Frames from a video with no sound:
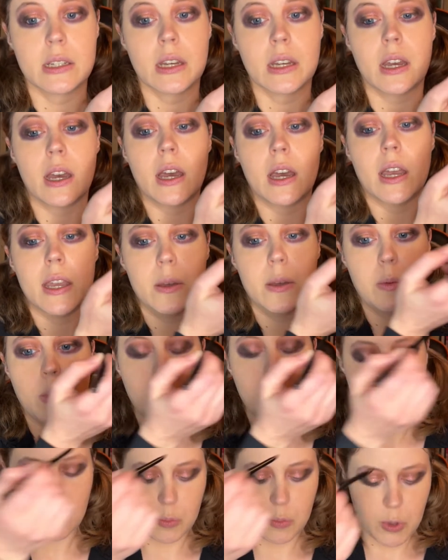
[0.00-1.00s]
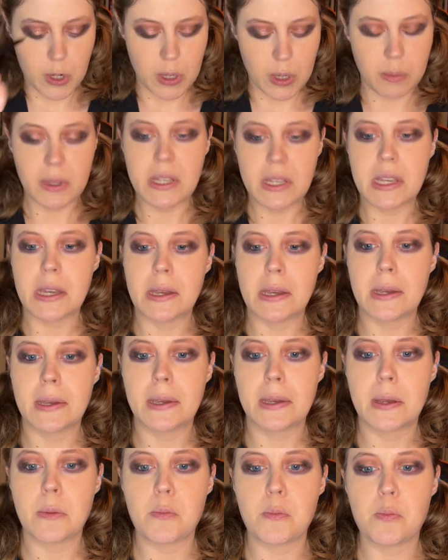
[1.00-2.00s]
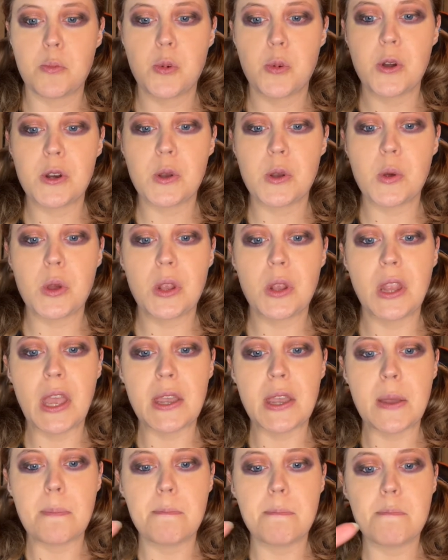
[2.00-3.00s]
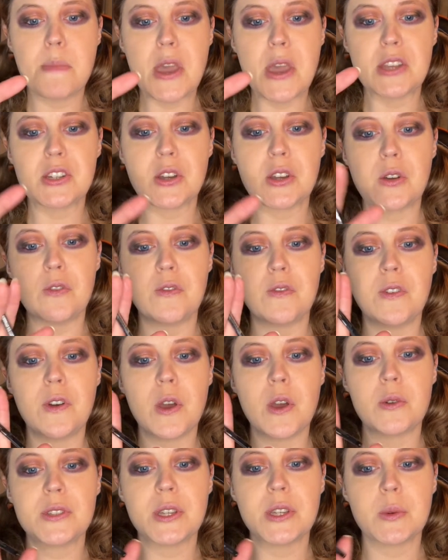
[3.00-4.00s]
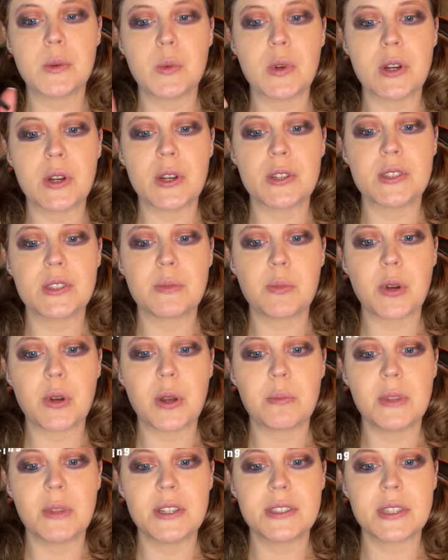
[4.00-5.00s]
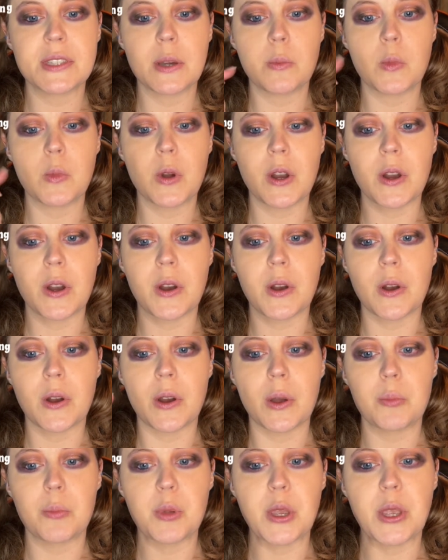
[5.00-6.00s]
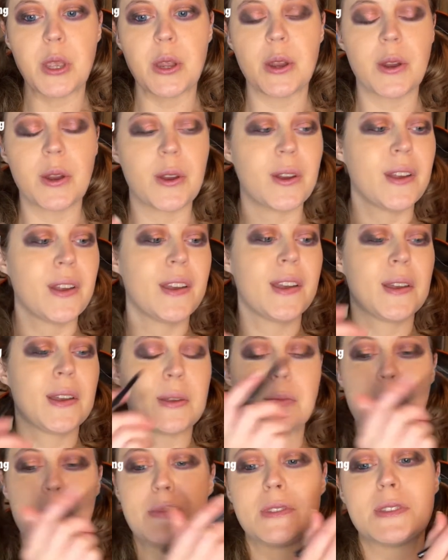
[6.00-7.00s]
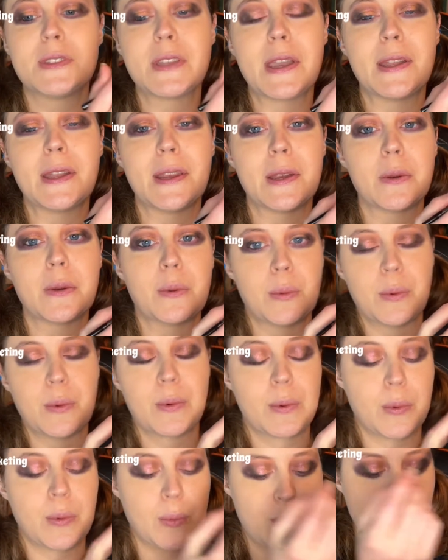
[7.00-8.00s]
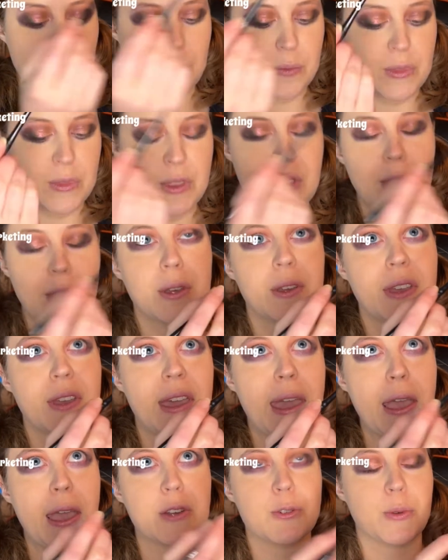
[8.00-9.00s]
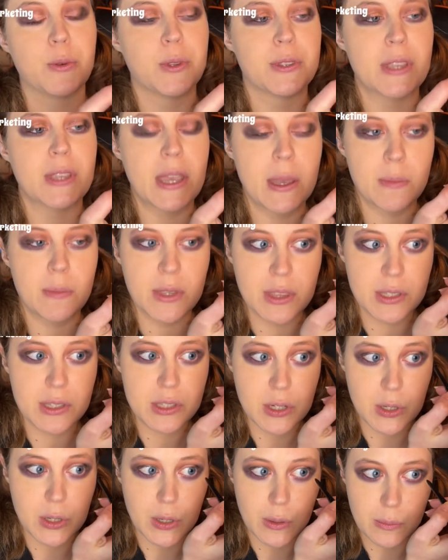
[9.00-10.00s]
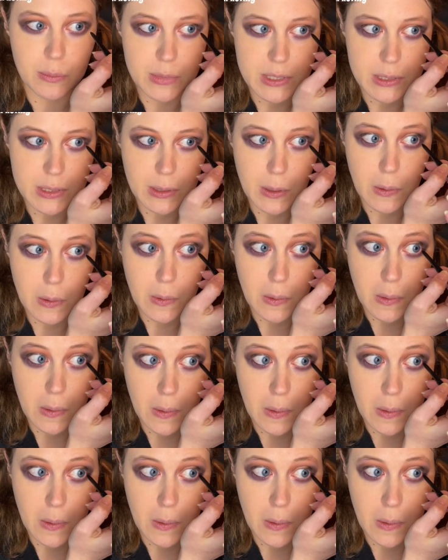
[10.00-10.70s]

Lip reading: I will probably put like magical floating words probably somewhere up here stating the actual name and the term, so.